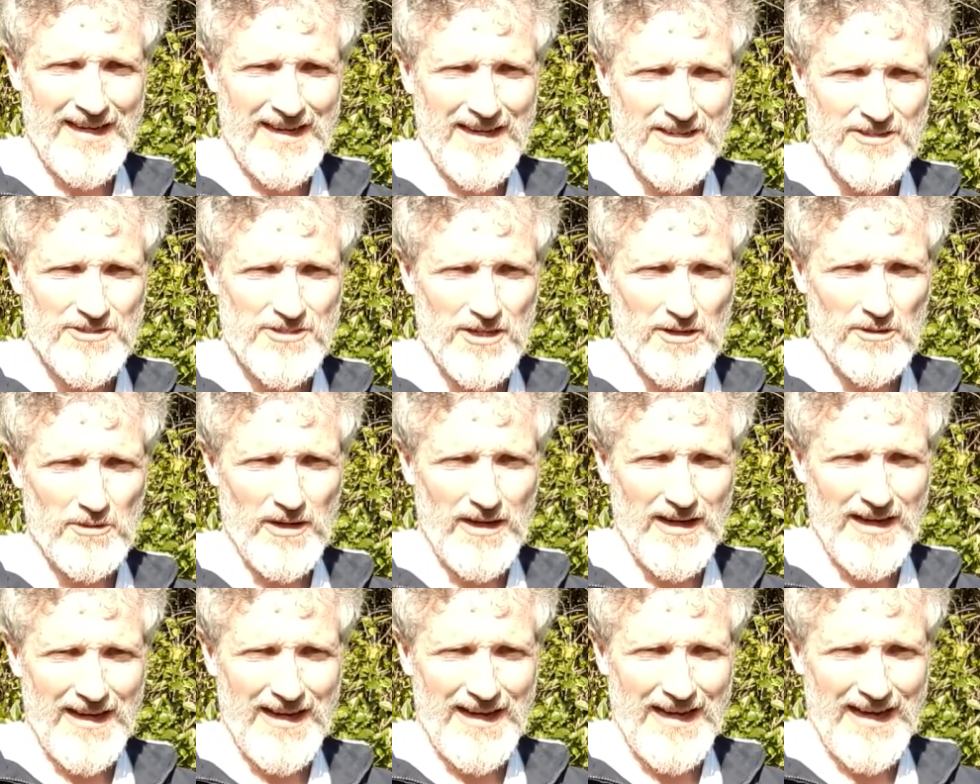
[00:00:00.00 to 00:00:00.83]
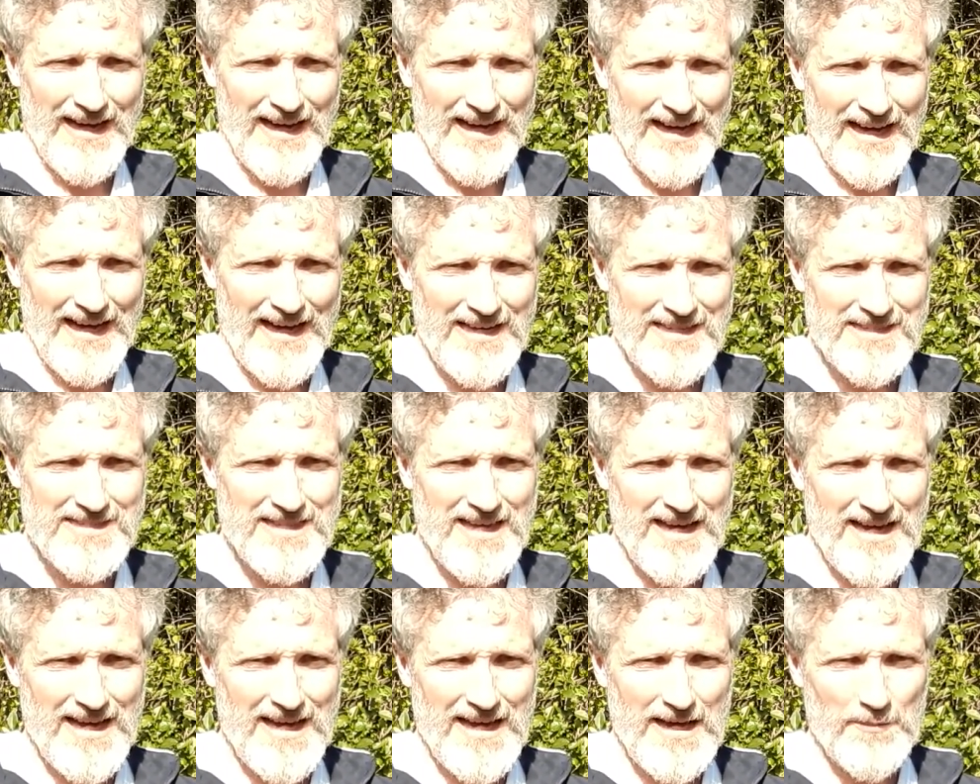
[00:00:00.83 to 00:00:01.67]
So as
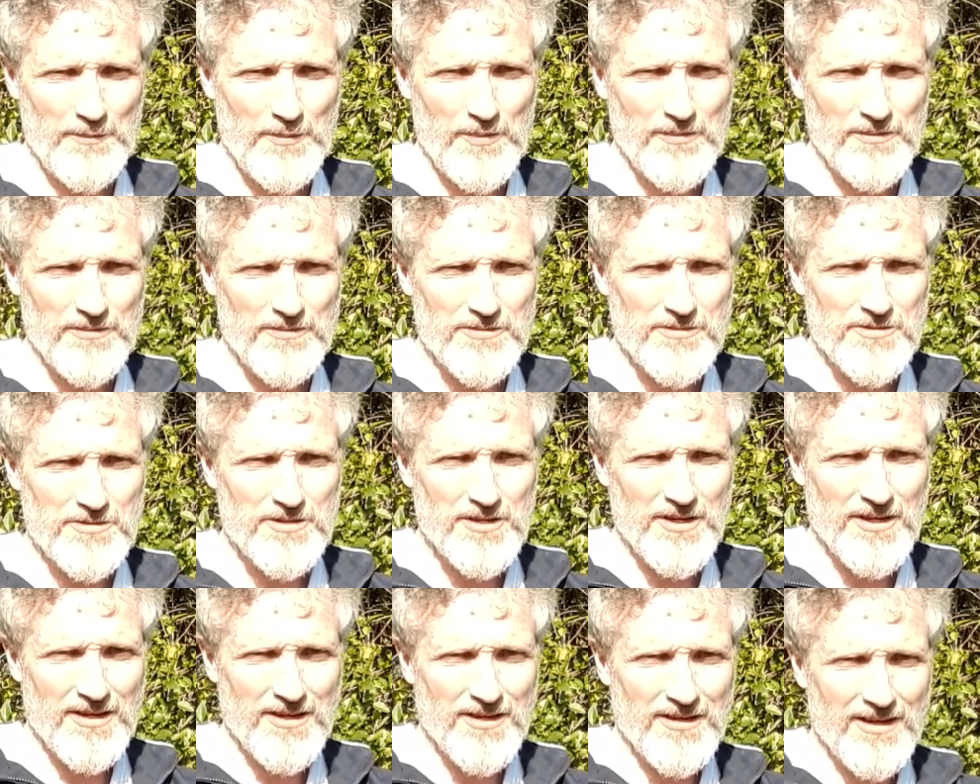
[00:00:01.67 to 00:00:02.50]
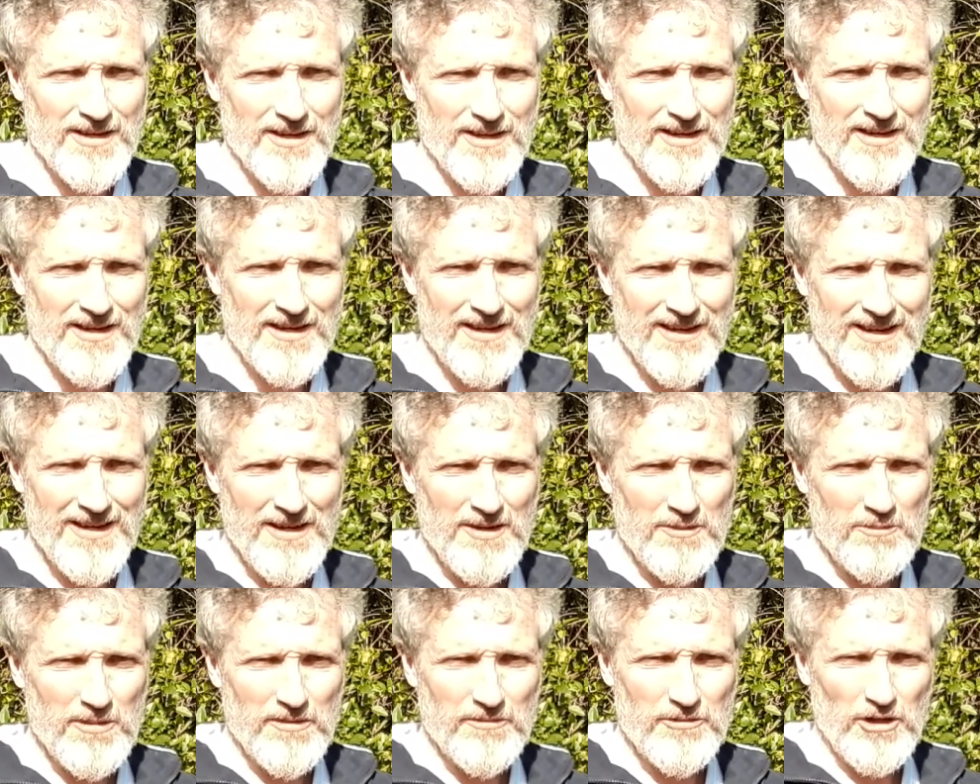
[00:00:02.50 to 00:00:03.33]
that happens,
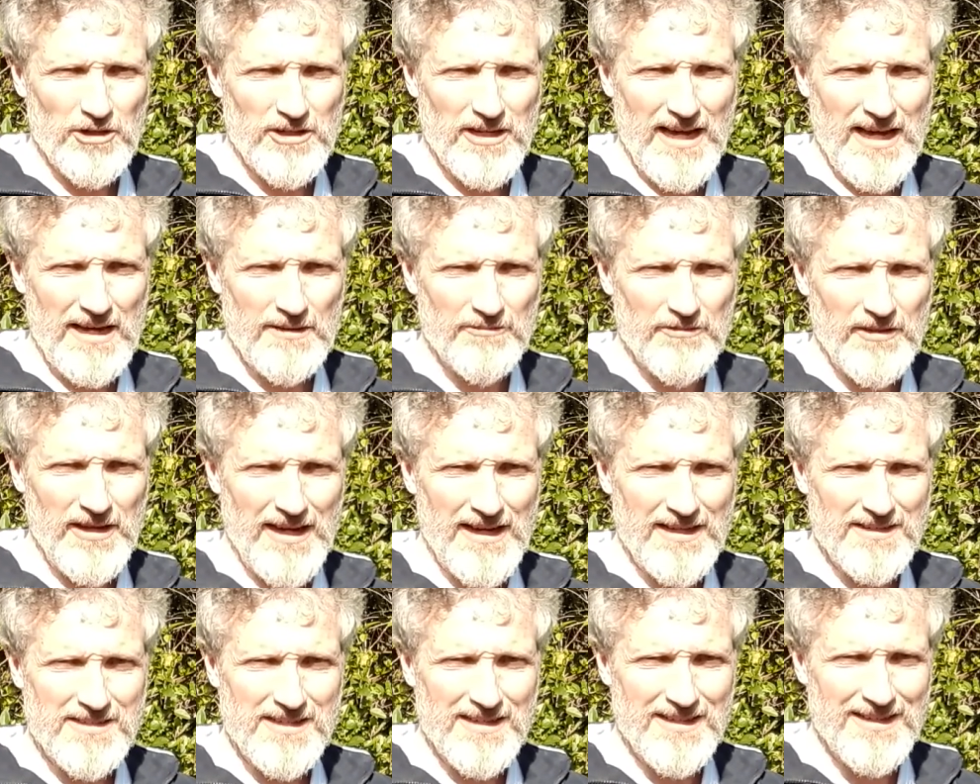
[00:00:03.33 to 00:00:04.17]
we've got to have that.